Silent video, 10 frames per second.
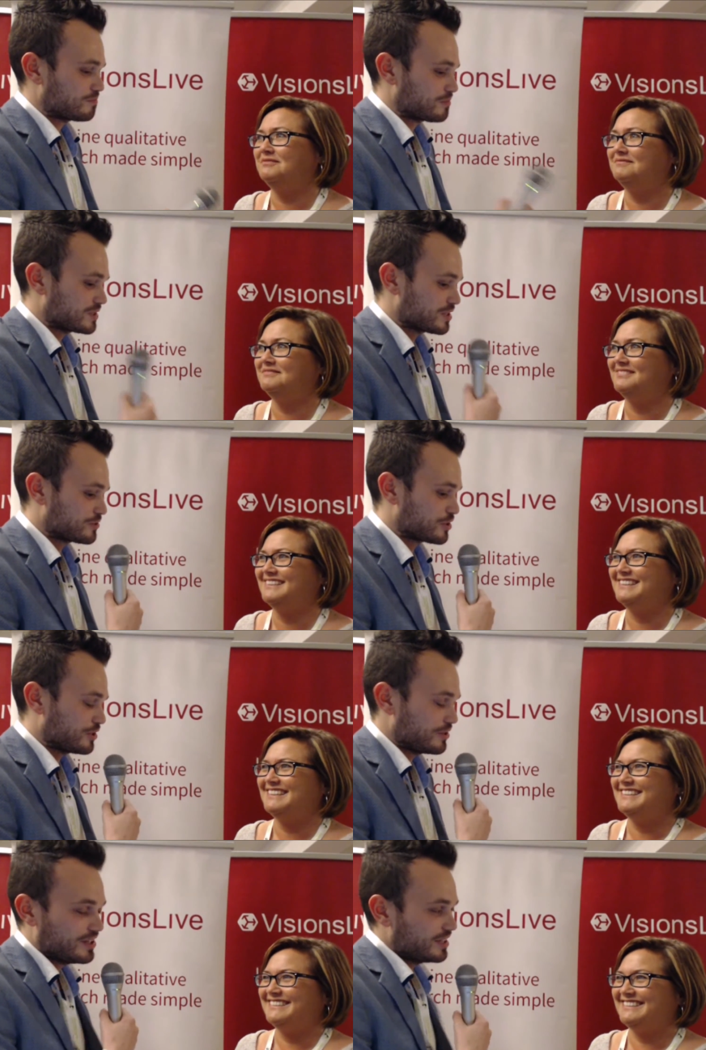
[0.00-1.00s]
Speaker 1: Sounds
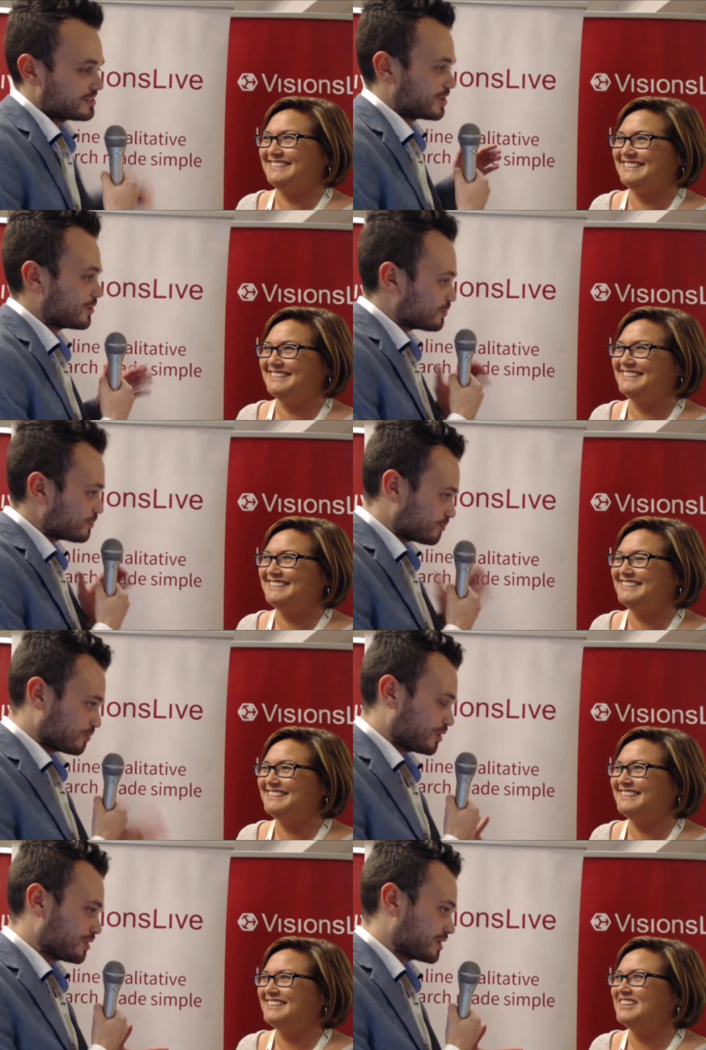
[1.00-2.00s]
good. So
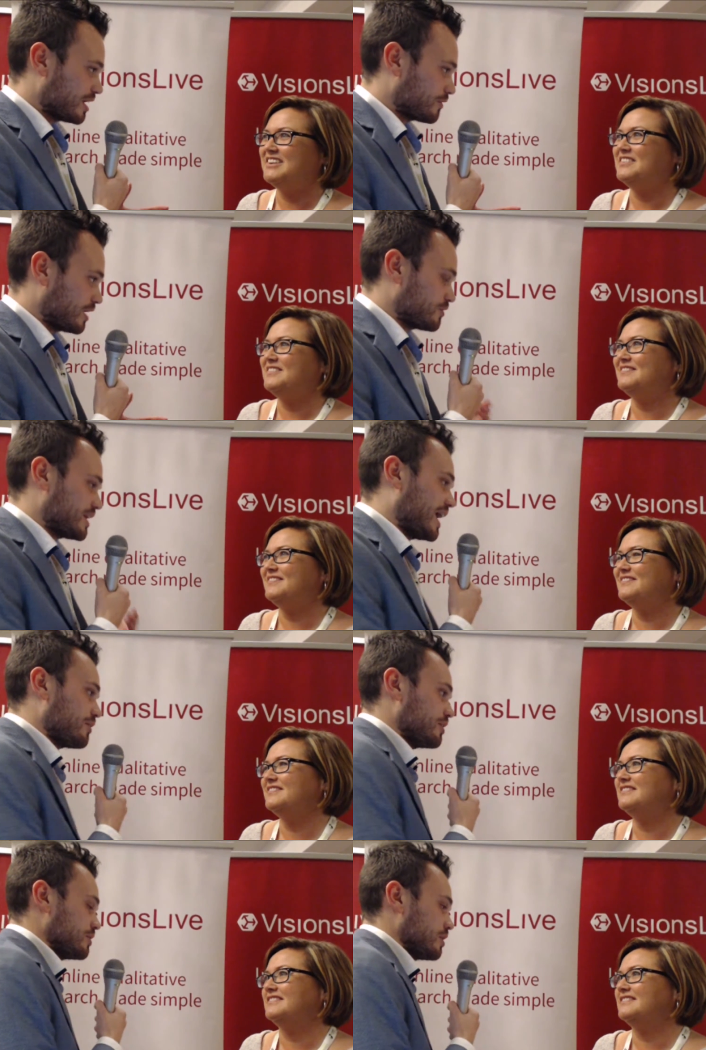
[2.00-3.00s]
one thing that I've kind of
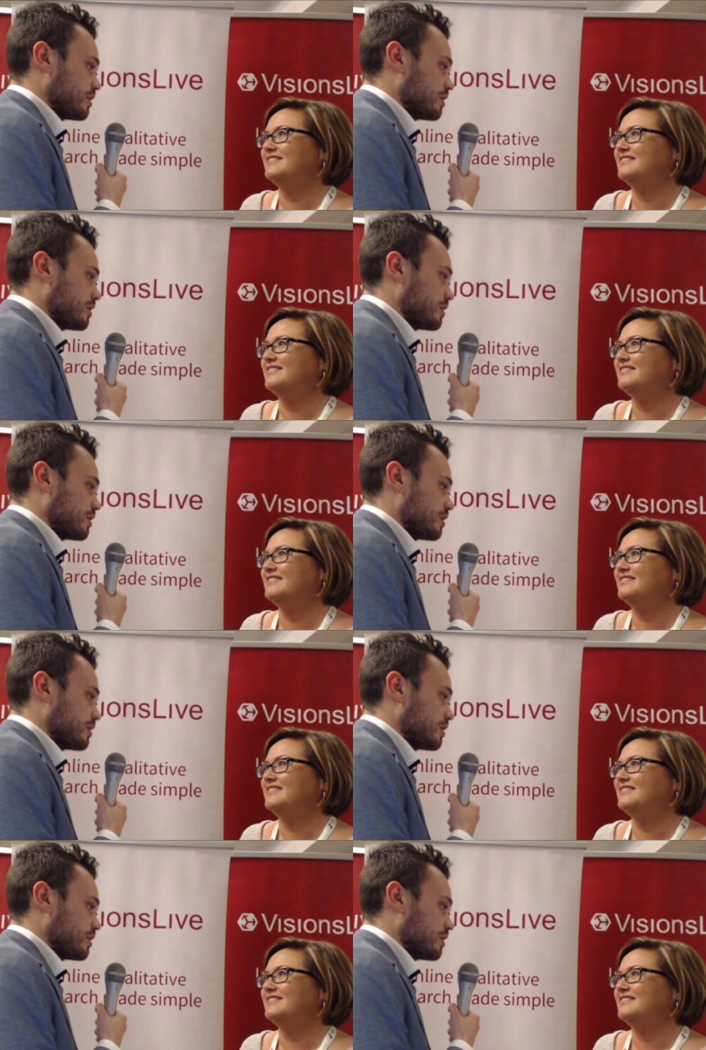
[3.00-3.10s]
gathered, and a